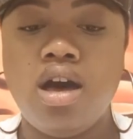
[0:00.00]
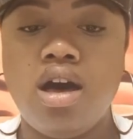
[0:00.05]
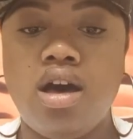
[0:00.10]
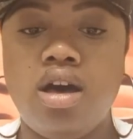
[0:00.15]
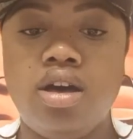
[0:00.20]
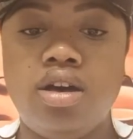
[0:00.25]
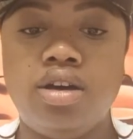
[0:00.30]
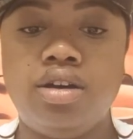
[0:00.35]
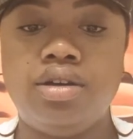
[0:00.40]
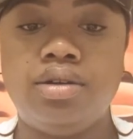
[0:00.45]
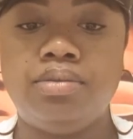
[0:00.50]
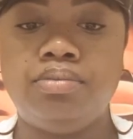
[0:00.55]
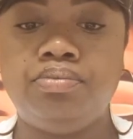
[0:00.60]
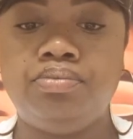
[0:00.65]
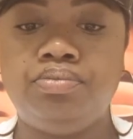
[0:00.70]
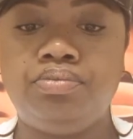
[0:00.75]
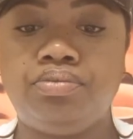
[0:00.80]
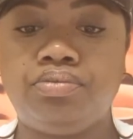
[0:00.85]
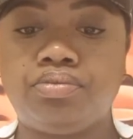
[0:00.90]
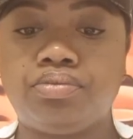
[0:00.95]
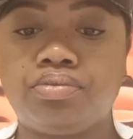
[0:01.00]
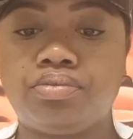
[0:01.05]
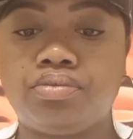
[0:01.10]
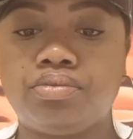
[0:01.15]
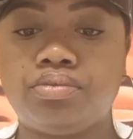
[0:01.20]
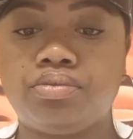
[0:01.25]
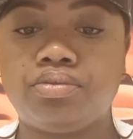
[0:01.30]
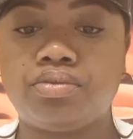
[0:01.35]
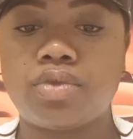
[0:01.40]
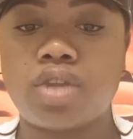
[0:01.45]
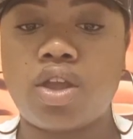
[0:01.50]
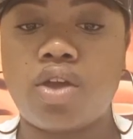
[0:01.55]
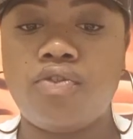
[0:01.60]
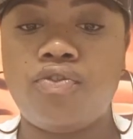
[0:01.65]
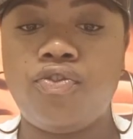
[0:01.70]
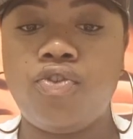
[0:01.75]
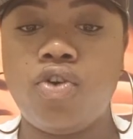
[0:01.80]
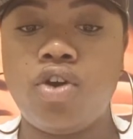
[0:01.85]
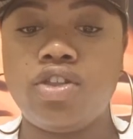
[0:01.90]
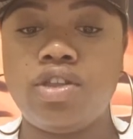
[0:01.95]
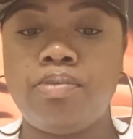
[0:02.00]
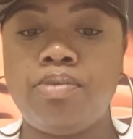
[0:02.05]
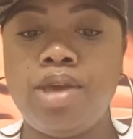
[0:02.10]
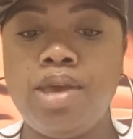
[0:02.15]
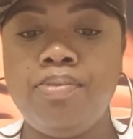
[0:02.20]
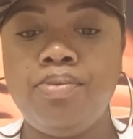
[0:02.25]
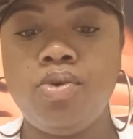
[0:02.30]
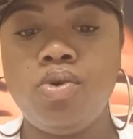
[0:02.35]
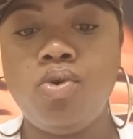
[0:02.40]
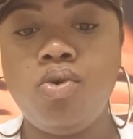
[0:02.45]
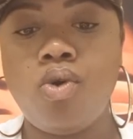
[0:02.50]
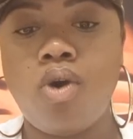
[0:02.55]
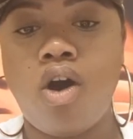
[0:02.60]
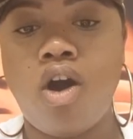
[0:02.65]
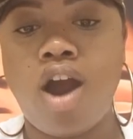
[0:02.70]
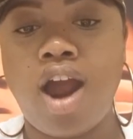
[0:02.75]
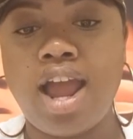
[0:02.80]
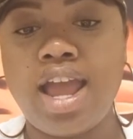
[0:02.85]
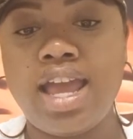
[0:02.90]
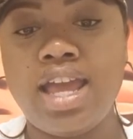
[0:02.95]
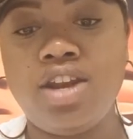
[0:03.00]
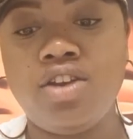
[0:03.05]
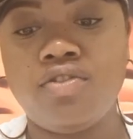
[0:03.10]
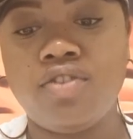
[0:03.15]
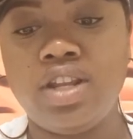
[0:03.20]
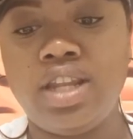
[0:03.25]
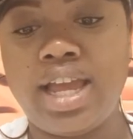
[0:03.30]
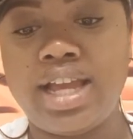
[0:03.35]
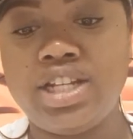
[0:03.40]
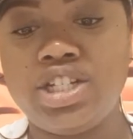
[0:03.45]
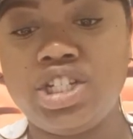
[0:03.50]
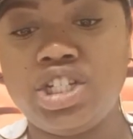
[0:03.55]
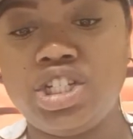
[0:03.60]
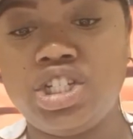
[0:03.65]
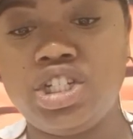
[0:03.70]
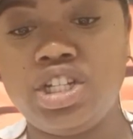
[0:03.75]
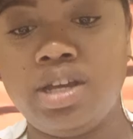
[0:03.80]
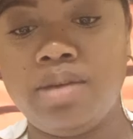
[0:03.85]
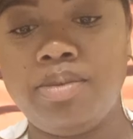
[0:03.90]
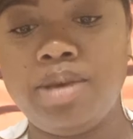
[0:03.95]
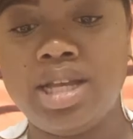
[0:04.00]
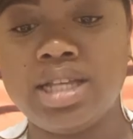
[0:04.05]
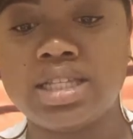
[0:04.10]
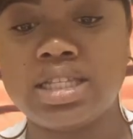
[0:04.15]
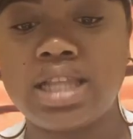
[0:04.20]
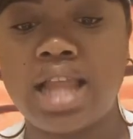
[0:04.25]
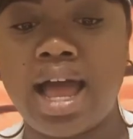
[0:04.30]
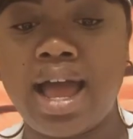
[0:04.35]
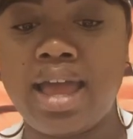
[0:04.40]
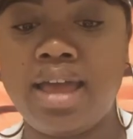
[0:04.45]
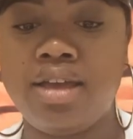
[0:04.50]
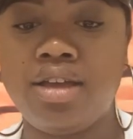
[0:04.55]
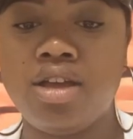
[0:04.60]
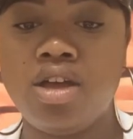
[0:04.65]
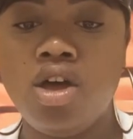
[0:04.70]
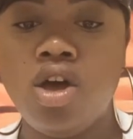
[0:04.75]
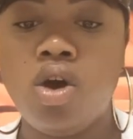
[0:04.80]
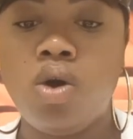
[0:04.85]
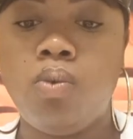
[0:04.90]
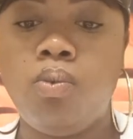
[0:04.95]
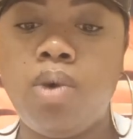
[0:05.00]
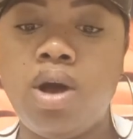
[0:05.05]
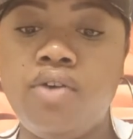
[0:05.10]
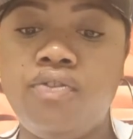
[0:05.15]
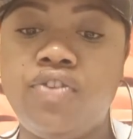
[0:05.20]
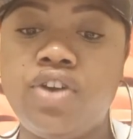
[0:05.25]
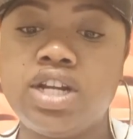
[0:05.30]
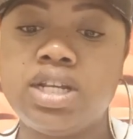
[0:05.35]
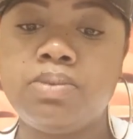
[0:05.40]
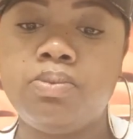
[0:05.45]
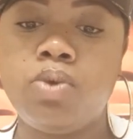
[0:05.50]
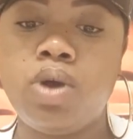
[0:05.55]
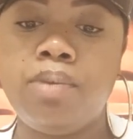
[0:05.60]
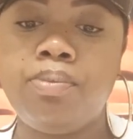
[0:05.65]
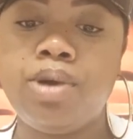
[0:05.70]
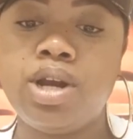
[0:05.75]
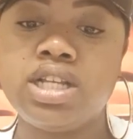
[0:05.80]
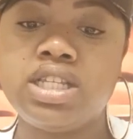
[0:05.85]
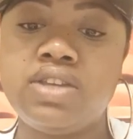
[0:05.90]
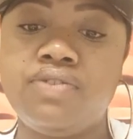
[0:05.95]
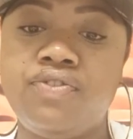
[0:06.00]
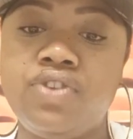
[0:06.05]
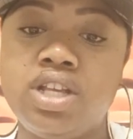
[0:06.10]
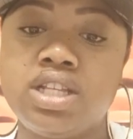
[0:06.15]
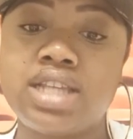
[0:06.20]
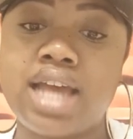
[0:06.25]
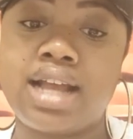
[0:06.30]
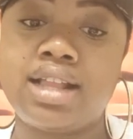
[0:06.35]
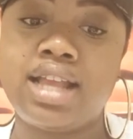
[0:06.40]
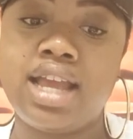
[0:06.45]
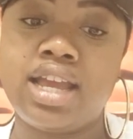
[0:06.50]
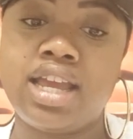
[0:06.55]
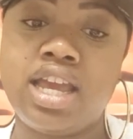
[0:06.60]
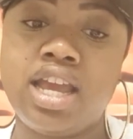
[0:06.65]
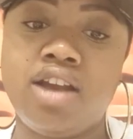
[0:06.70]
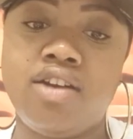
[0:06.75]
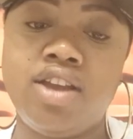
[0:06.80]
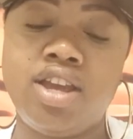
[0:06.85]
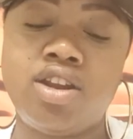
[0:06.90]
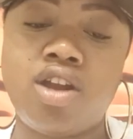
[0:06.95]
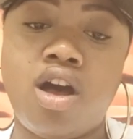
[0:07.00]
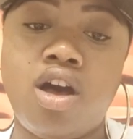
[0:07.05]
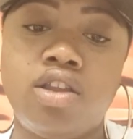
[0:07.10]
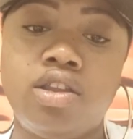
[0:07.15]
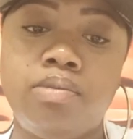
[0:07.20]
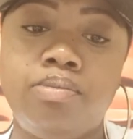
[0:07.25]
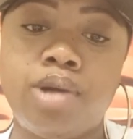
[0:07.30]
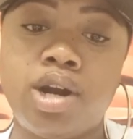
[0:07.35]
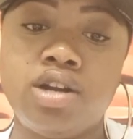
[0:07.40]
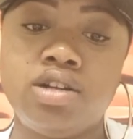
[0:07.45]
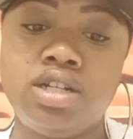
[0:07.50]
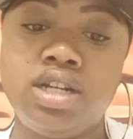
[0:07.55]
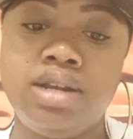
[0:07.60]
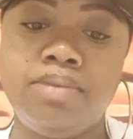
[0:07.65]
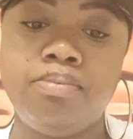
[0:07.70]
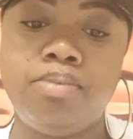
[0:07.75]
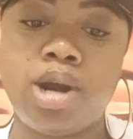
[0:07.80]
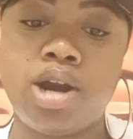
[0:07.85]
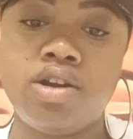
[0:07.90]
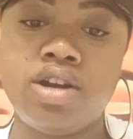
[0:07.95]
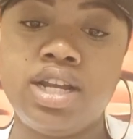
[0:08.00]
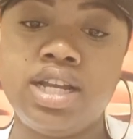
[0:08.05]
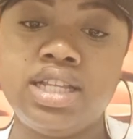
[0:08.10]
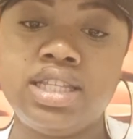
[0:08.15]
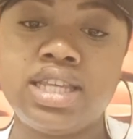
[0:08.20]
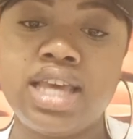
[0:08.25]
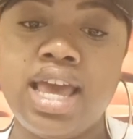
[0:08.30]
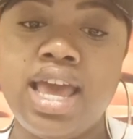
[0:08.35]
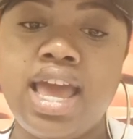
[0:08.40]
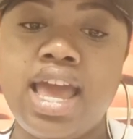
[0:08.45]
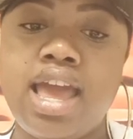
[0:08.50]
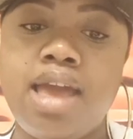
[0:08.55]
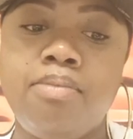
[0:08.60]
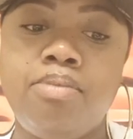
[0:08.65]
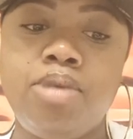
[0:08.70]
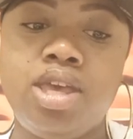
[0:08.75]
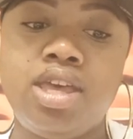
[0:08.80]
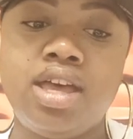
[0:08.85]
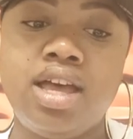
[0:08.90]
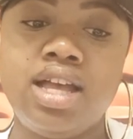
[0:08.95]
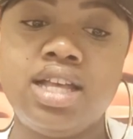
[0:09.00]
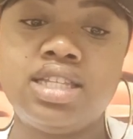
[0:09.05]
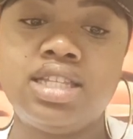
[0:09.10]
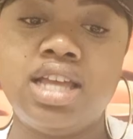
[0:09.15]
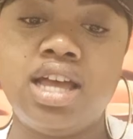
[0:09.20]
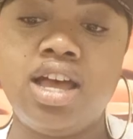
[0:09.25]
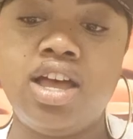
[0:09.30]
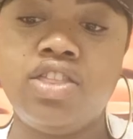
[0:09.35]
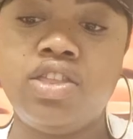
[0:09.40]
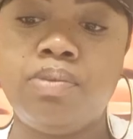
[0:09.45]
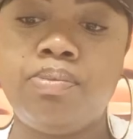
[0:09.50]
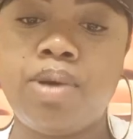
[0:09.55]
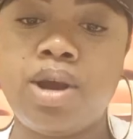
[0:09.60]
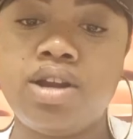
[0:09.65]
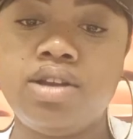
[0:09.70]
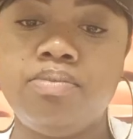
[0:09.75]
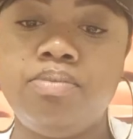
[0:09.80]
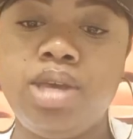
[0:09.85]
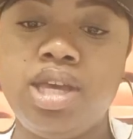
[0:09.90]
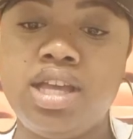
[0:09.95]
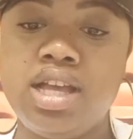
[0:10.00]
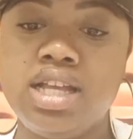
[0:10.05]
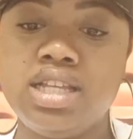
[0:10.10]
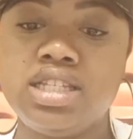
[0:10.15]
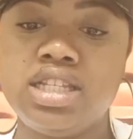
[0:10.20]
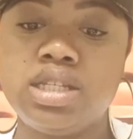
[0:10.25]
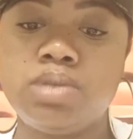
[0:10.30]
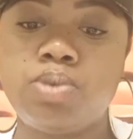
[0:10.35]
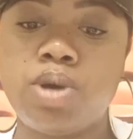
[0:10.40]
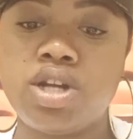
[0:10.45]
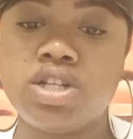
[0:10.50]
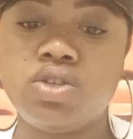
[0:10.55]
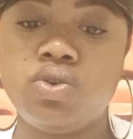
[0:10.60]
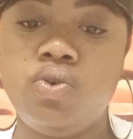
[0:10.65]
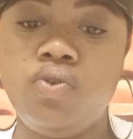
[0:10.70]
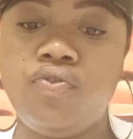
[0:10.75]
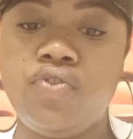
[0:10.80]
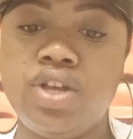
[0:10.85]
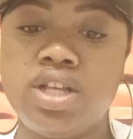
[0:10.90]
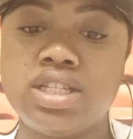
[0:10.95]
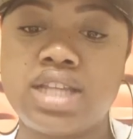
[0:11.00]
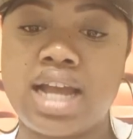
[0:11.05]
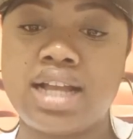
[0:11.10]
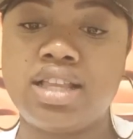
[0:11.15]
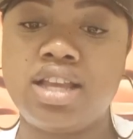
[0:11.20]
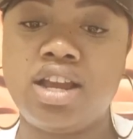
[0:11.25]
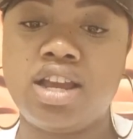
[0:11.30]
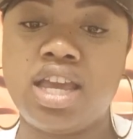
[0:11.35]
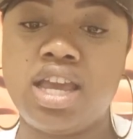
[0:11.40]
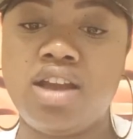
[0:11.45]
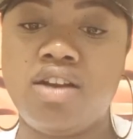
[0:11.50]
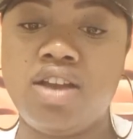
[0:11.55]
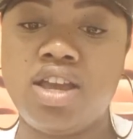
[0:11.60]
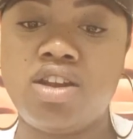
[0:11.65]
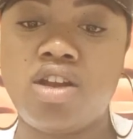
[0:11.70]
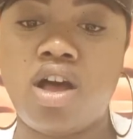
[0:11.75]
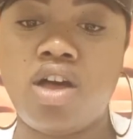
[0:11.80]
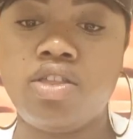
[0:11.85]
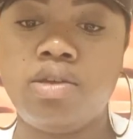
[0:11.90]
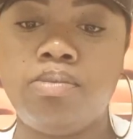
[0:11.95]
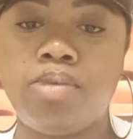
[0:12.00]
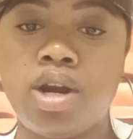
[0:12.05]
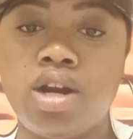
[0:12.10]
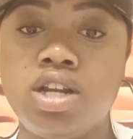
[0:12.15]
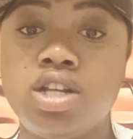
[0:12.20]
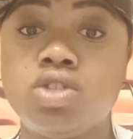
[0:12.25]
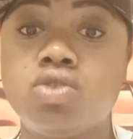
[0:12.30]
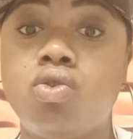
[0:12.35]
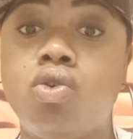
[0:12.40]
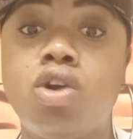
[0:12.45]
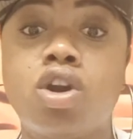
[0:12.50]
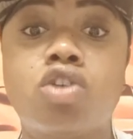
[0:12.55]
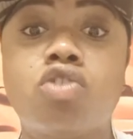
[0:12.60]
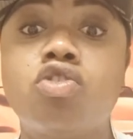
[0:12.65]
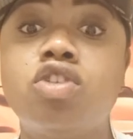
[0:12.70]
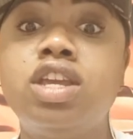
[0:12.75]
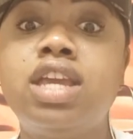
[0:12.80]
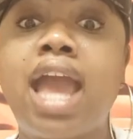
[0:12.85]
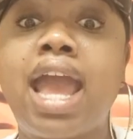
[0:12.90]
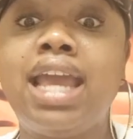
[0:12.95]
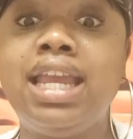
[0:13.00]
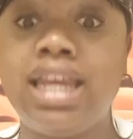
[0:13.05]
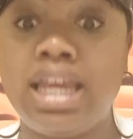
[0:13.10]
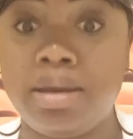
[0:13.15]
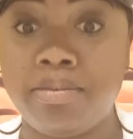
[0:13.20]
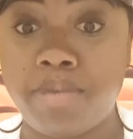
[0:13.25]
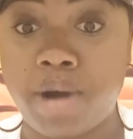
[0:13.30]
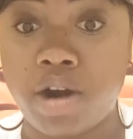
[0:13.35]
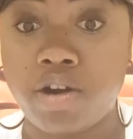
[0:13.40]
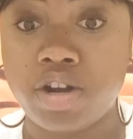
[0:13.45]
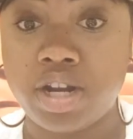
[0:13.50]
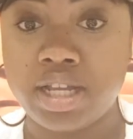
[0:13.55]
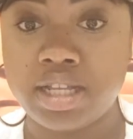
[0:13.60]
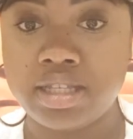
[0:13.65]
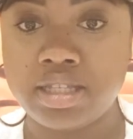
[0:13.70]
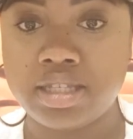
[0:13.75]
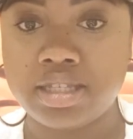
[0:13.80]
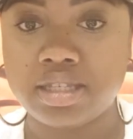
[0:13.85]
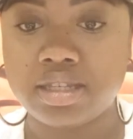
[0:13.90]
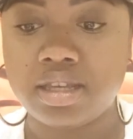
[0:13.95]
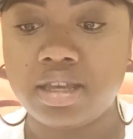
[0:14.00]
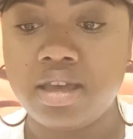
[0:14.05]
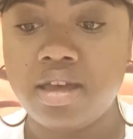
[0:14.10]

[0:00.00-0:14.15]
For the people who are in a relationship, it's like one person feels like they're carrying all the burdens, and because because this person who feels like they're carrying all the burdens or creating burdens,